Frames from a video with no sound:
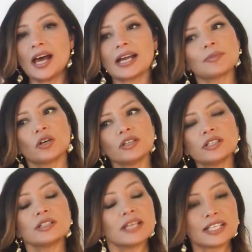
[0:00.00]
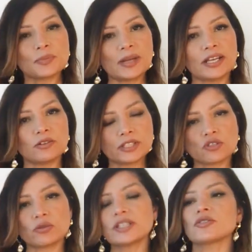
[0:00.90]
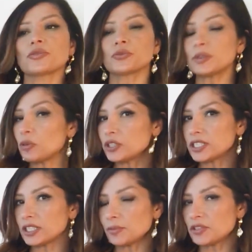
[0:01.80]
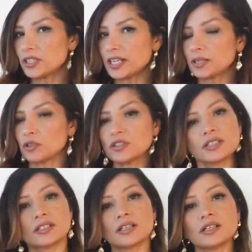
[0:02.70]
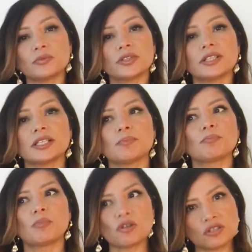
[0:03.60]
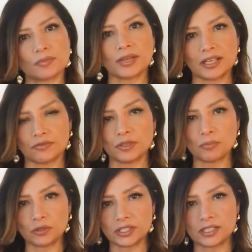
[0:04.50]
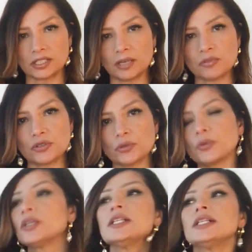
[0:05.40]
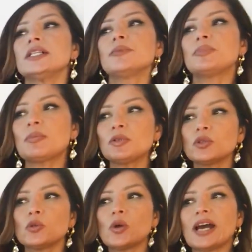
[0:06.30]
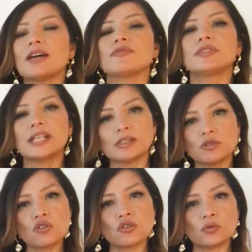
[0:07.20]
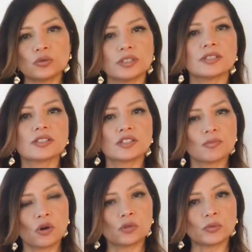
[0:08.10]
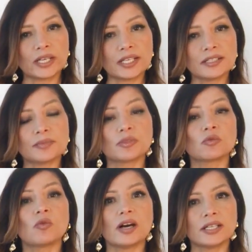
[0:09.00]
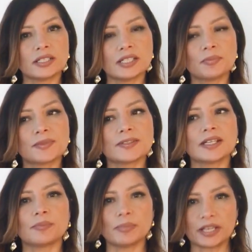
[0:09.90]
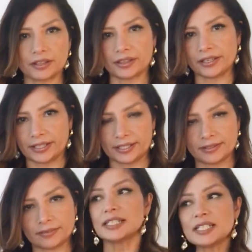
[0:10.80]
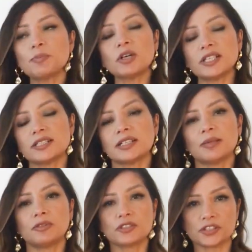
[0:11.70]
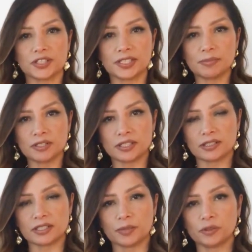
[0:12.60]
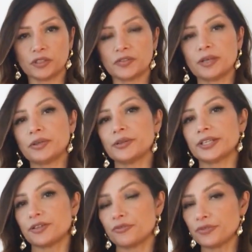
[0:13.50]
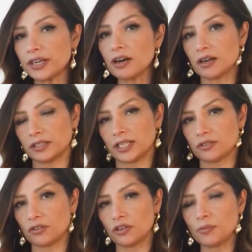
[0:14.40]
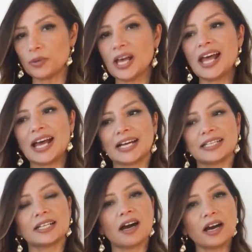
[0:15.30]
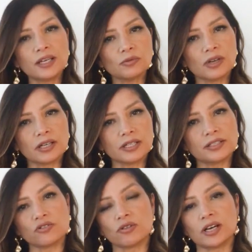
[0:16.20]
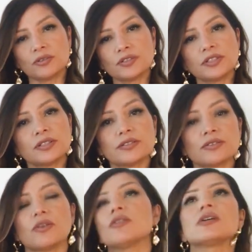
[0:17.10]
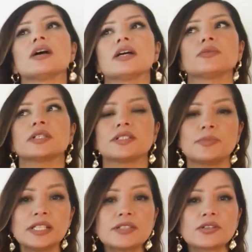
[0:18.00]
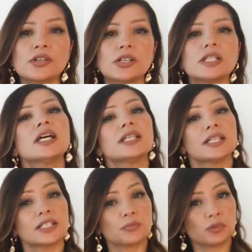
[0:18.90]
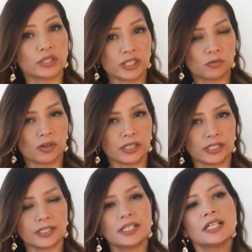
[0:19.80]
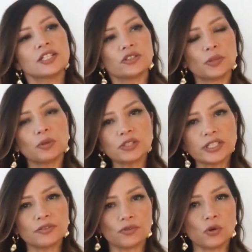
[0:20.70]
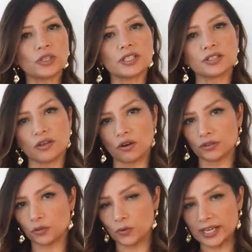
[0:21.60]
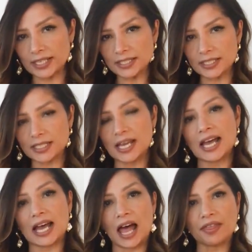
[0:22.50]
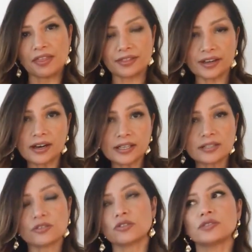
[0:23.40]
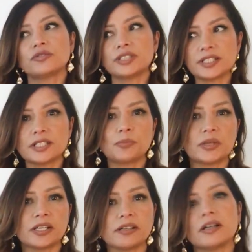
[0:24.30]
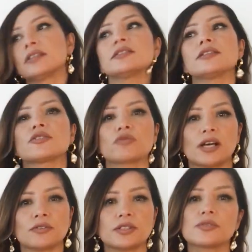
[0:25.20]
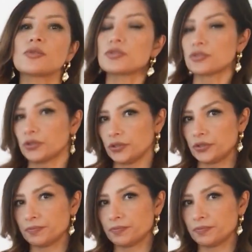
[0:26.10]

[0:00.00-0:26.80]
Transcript: And I'm going to explain all the tricks on 3 body types today. And I'm going to start with the bottom heavy body type. So people who have narrow shoulders, a small waist, but wider hips and bigger thighs. This body type looks the slimmest in summer if they're wearing a figure-hugging top and then high-rise trousers or a high-rise midi skirt that is pretty wide. So you're putting the focus on the waist and the thighs sort of disappear under the trousers or skirt.